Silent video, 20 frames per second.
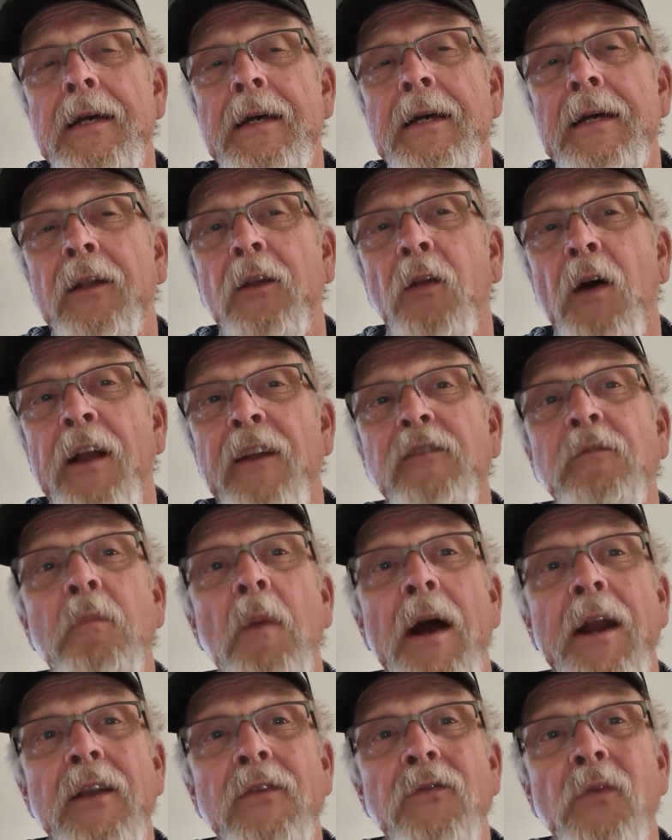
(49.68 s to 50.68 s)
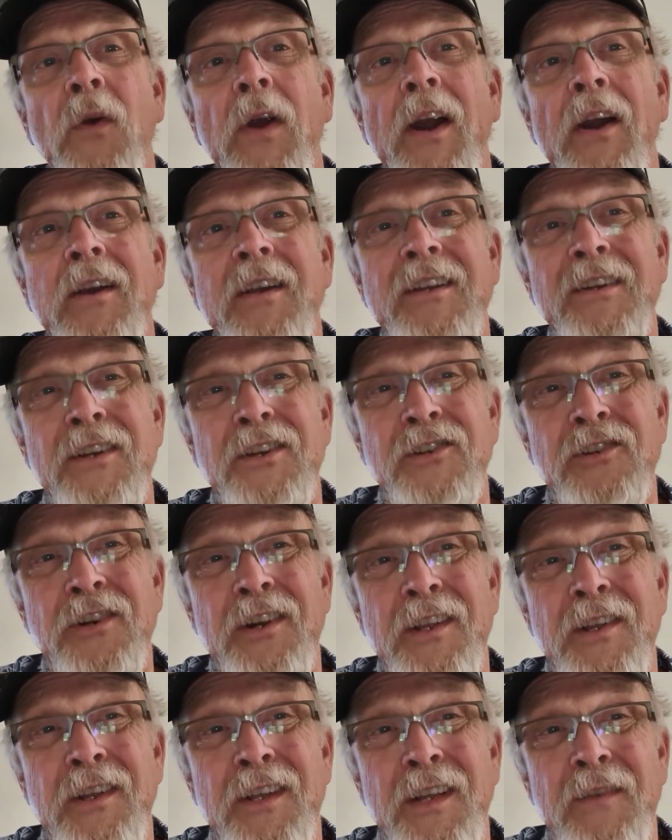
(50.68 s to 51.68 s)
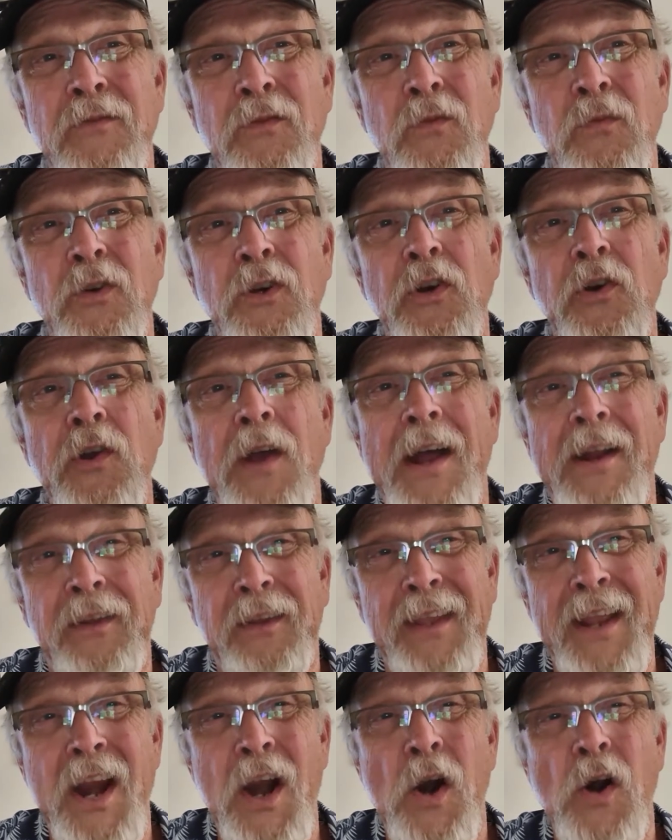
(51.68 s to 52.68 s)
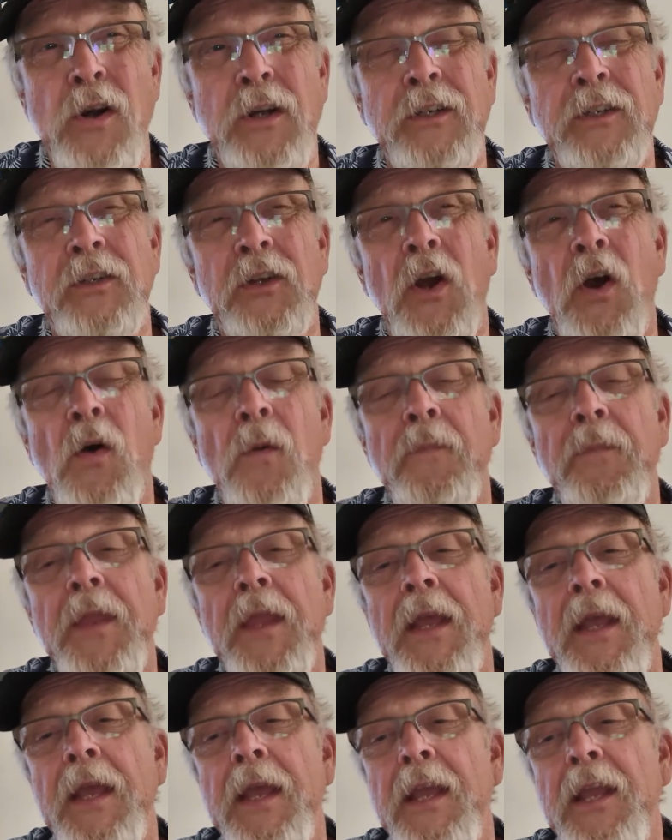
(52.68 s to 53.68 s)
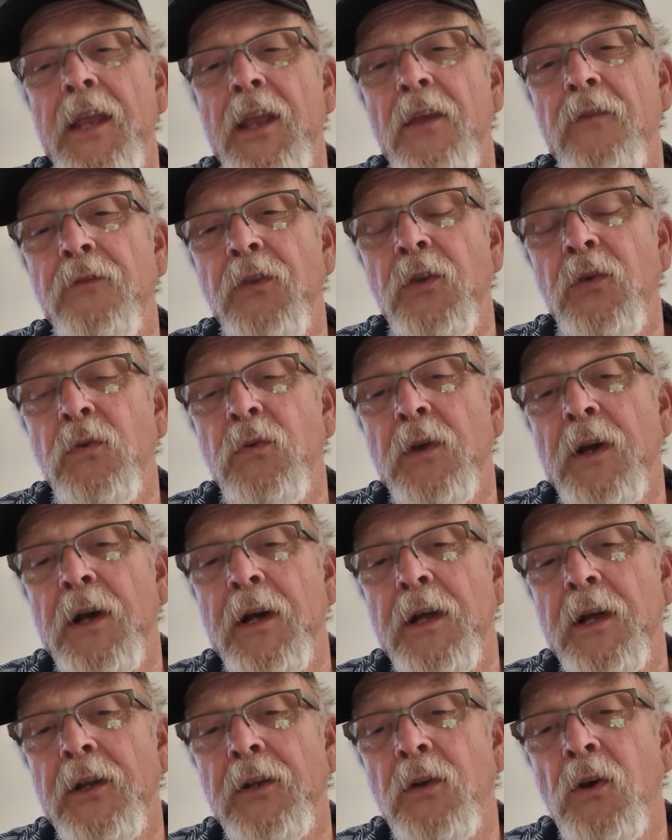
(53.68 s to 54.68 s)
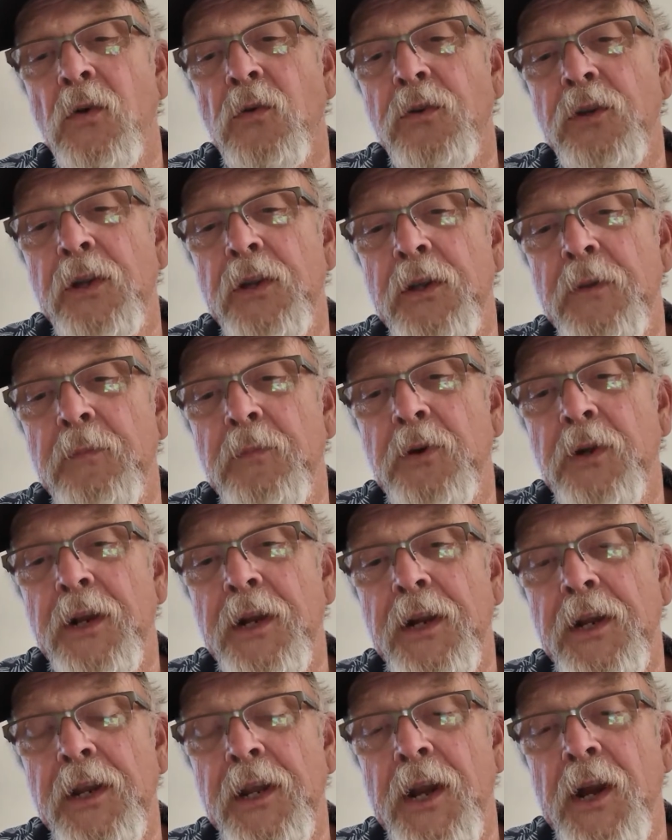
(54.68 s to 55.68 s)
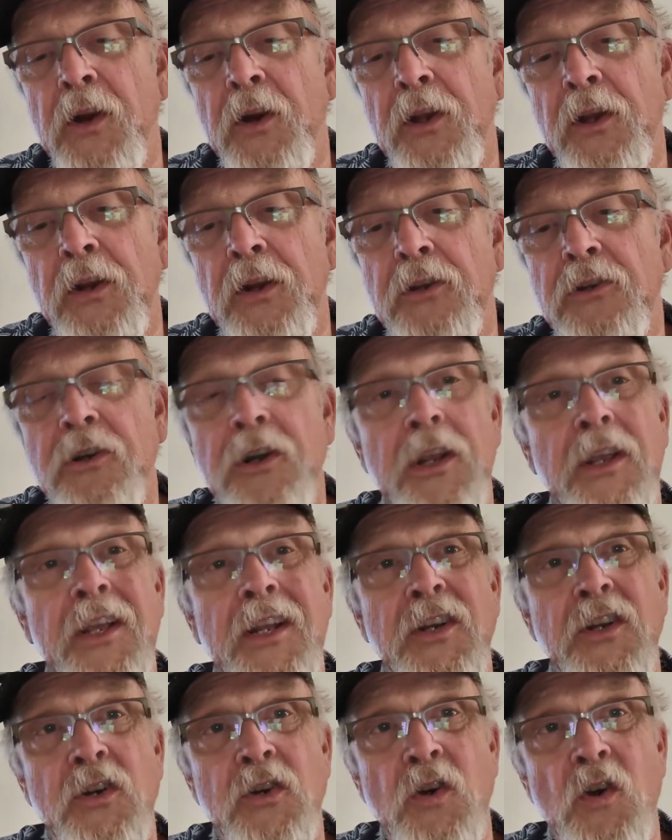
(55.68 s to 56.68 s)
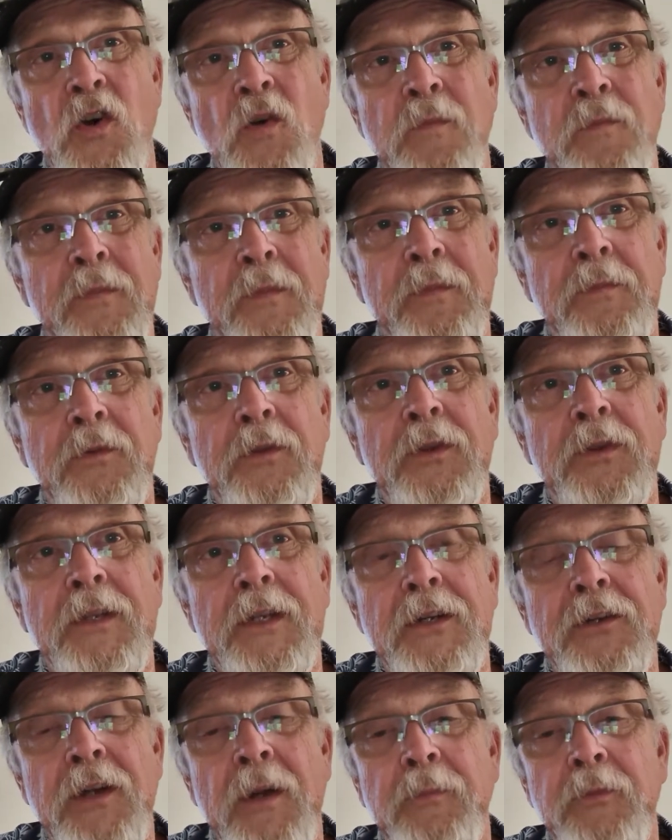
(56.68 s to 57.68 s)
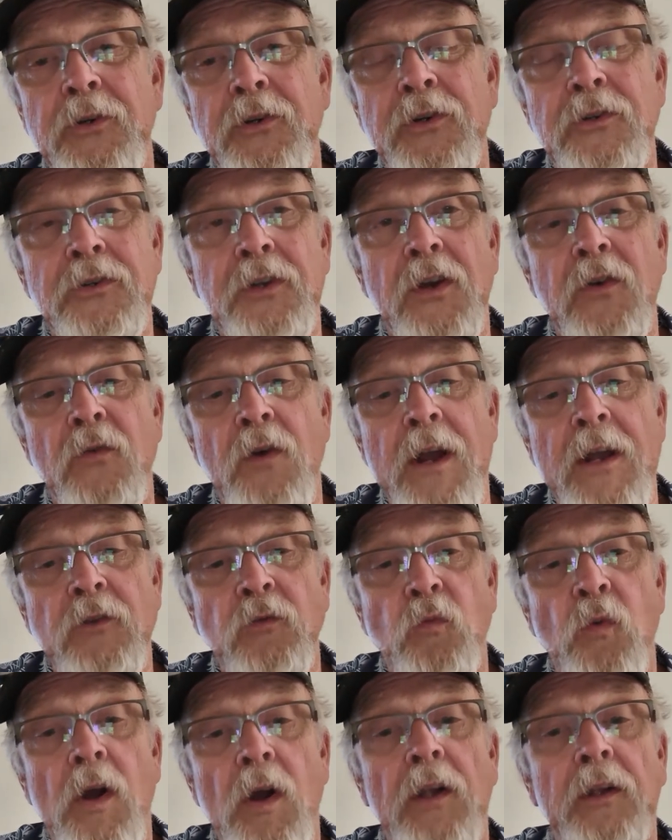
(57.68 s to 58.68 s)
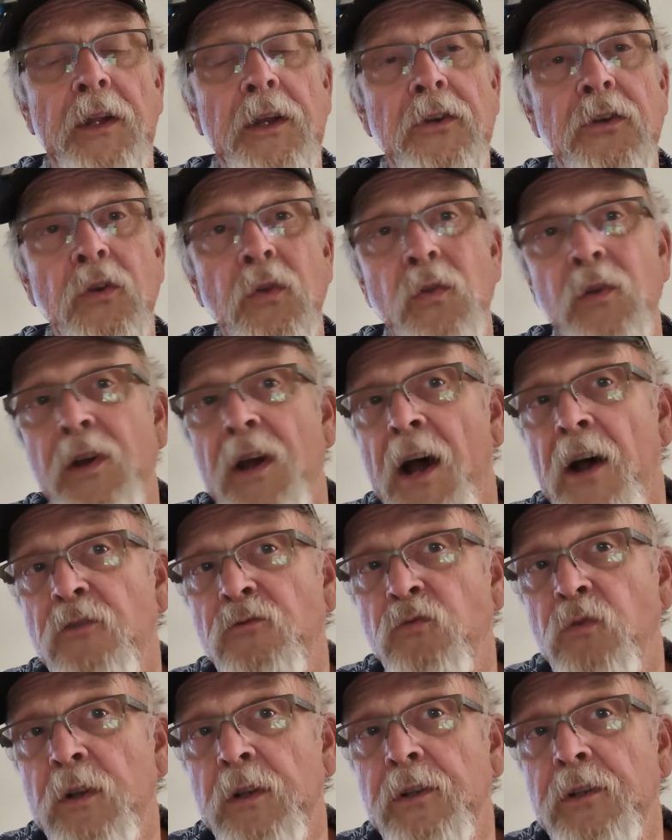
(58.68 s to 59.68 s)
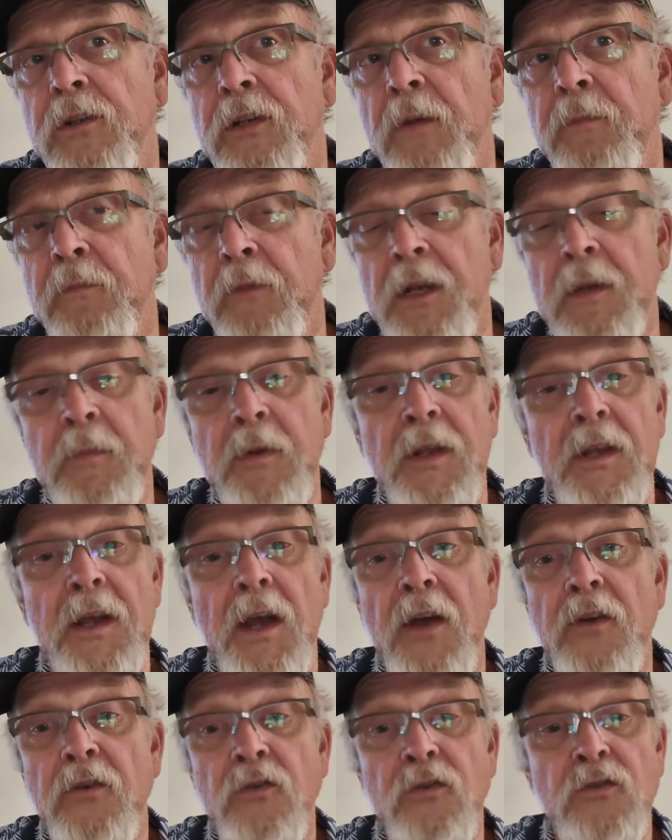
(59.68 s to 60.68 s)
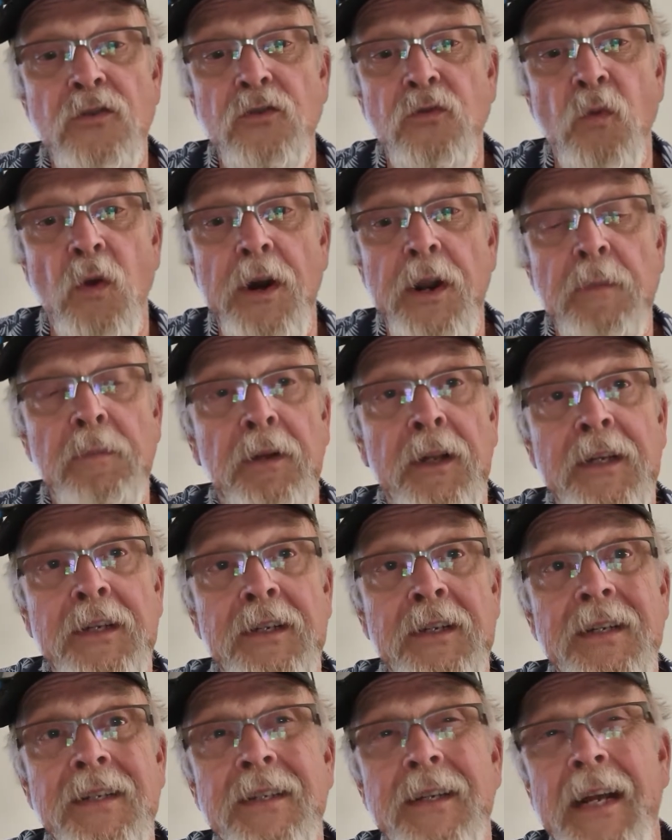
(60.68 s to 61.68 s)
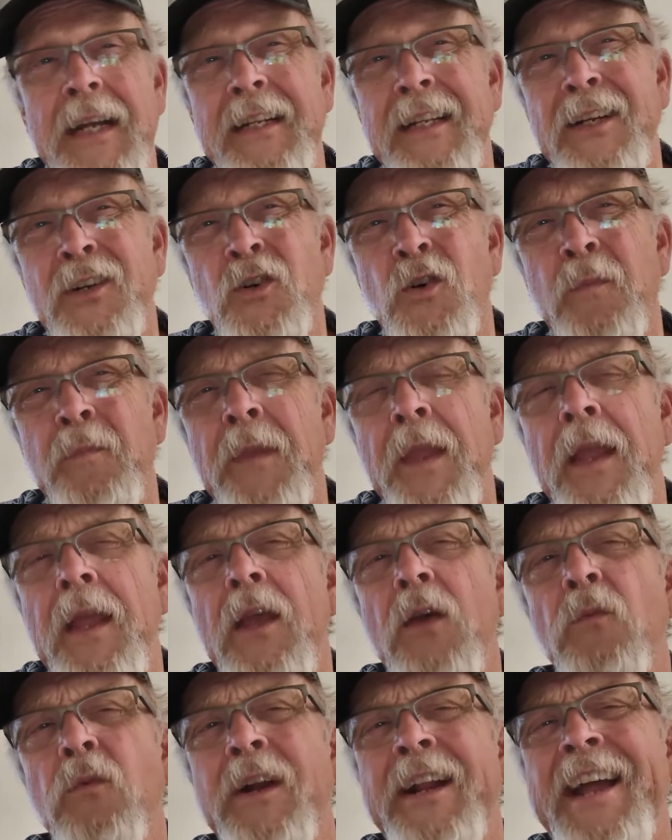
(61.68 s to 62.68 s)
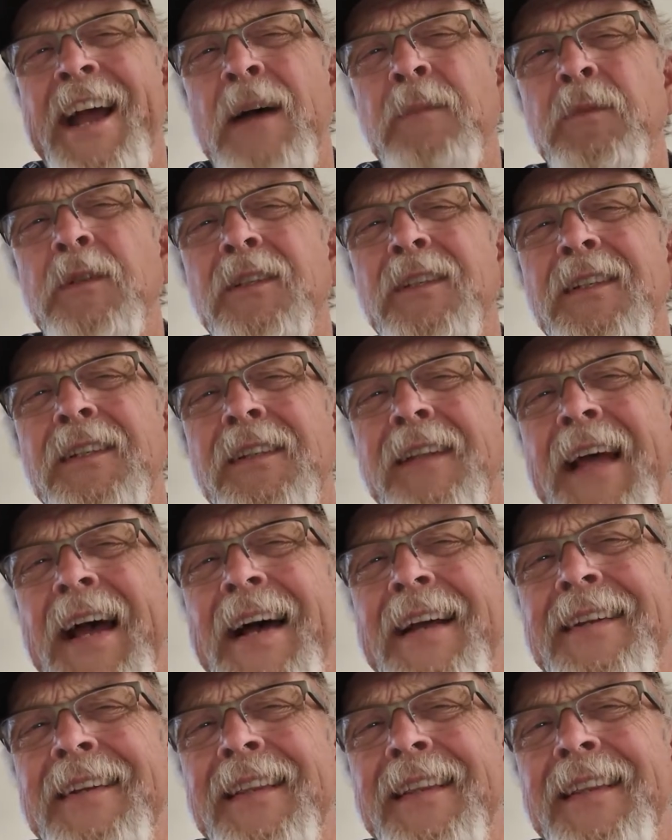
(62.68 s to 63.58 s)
a lot of money for air conditioning even when you're not there. So if you don't put any air conditioning in your home, the temperatures can rise well into the hundreds, some maybe 120 plus inside the home. What happens is that